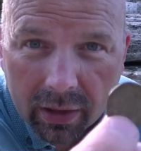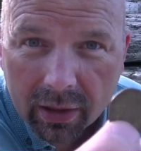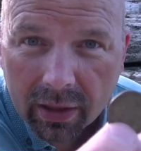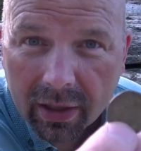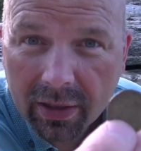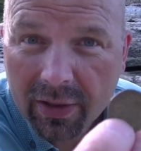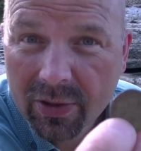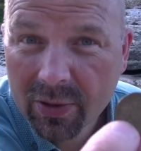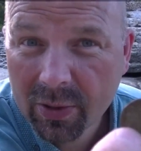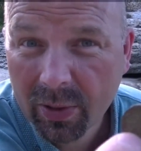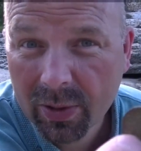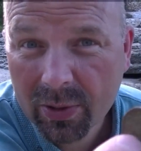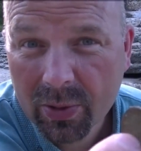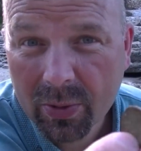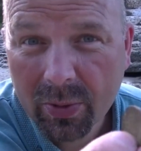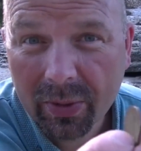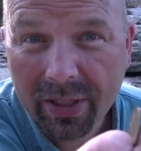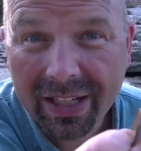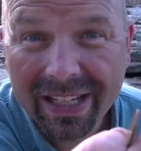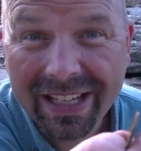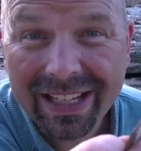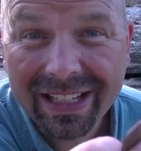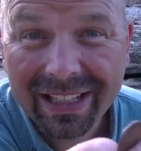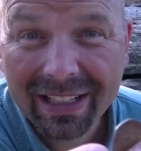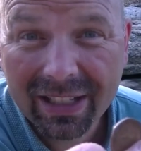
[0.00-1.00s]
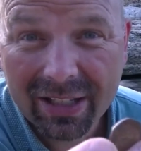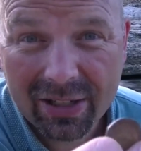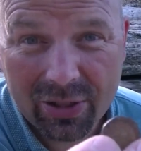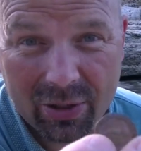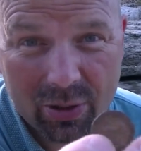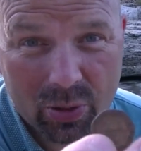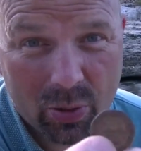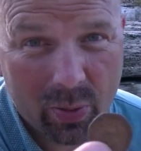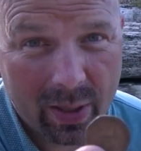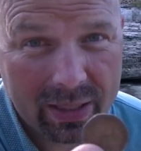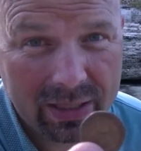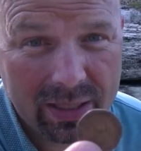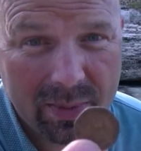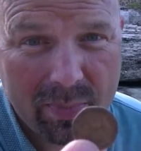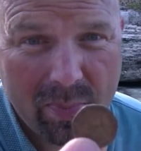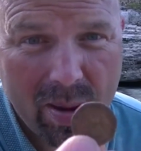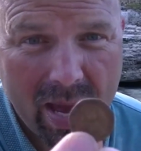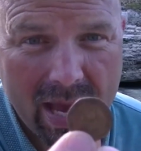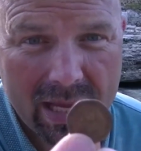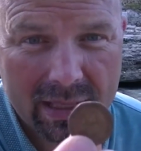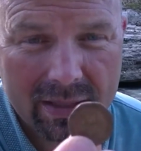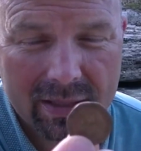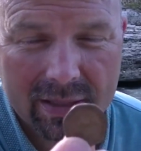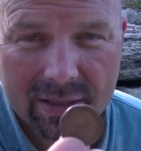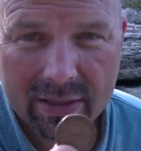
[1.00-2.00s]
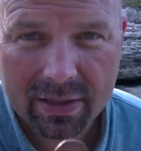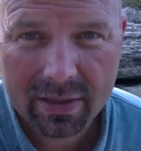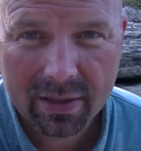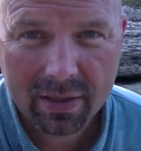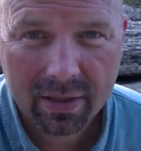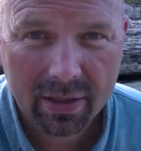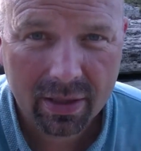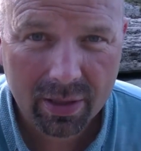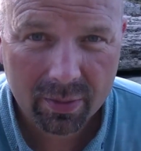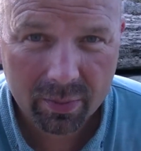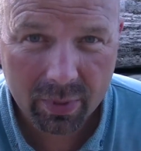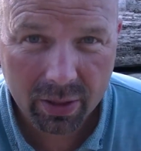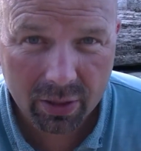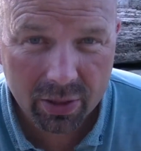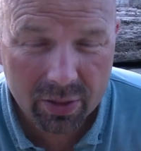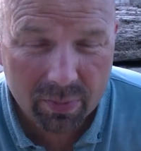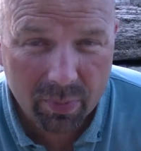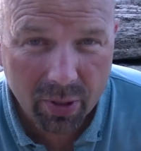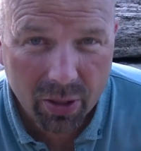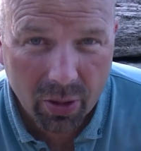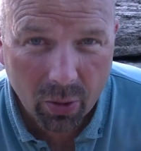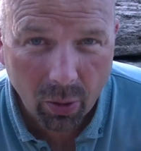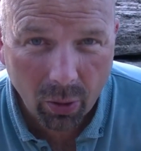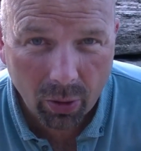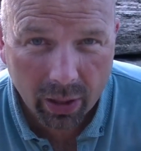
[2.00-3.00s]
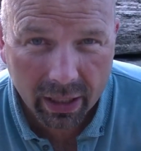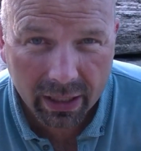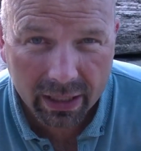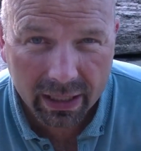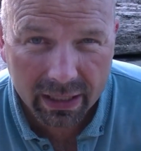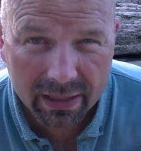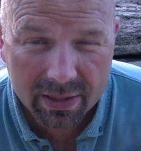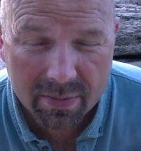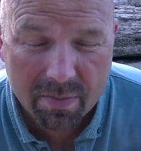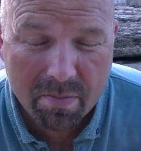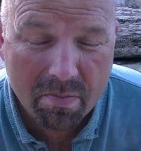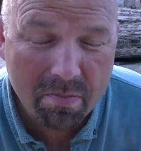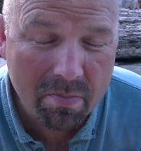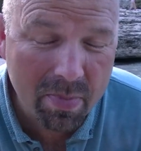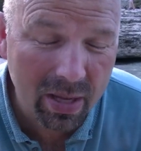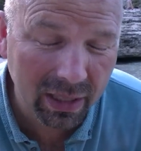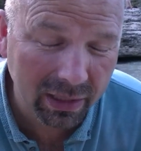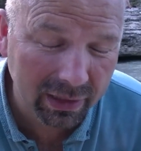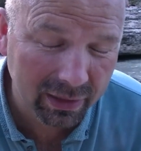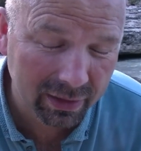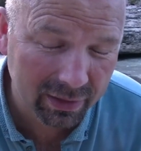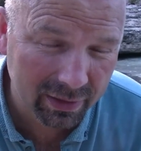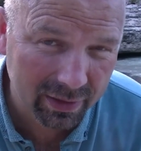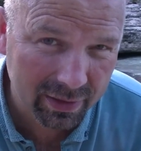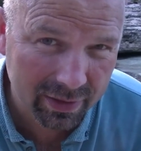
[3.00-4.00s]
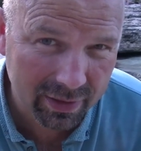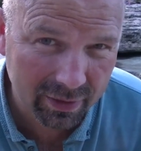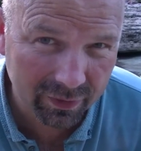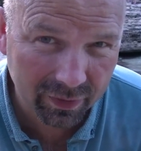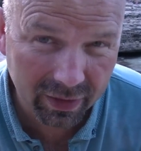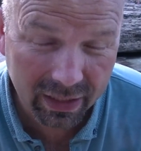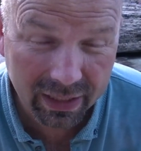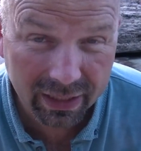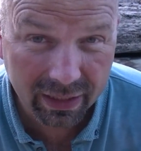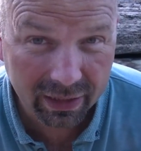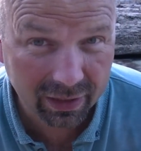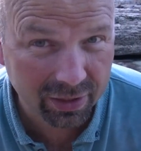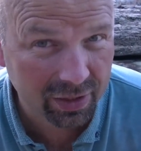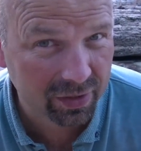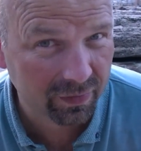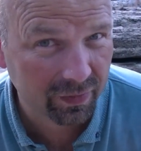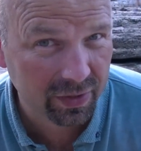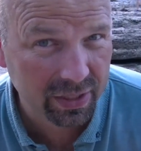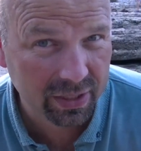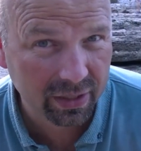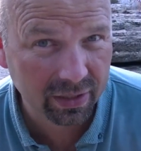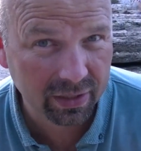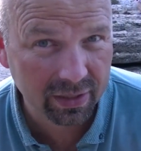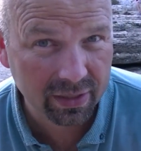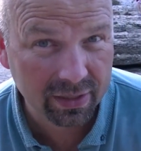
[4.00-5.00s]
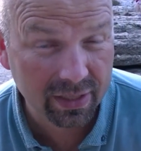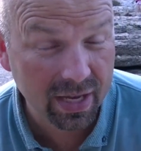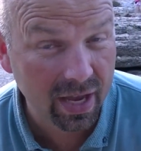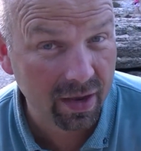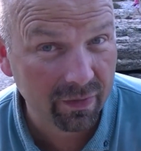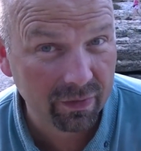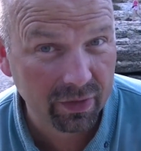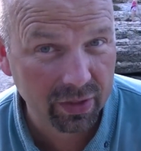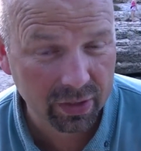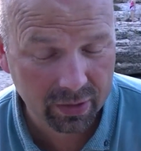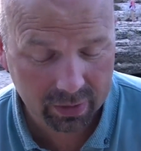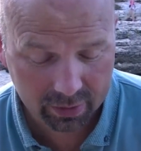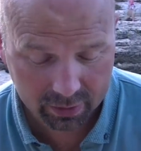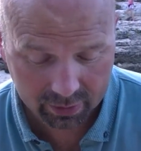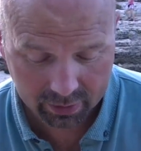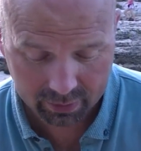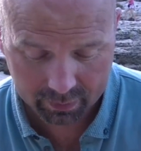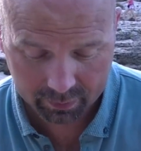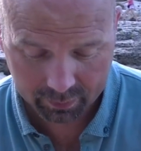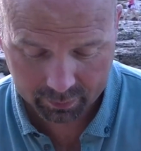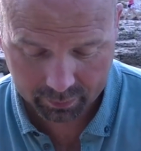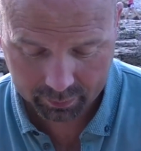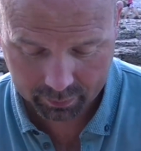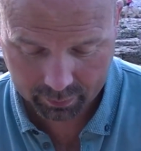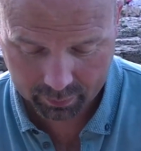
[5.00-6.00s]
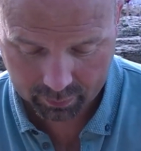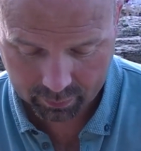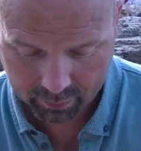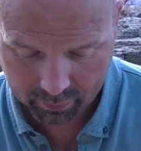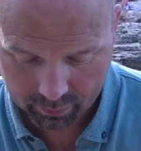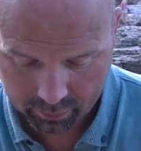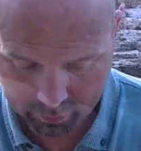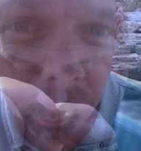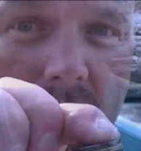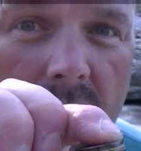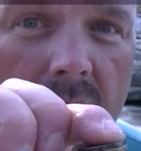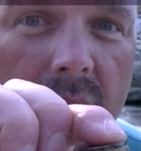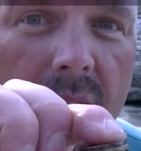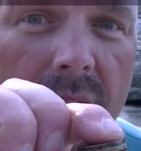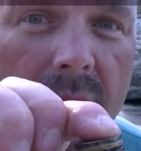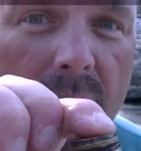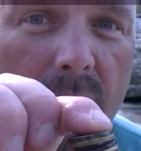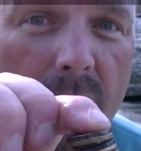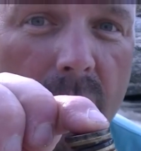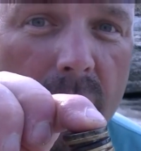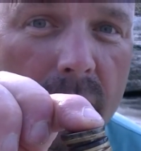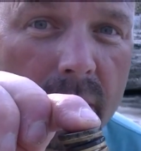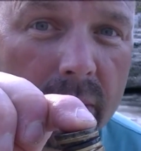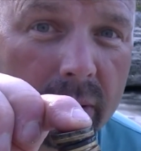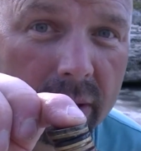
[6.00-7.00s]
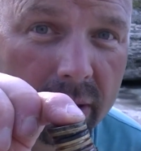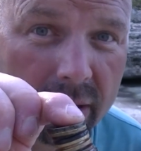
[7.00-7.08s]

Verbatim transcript: And there's also an English twenty pence, because Mallorca gets millions of English visitors every year. There you go.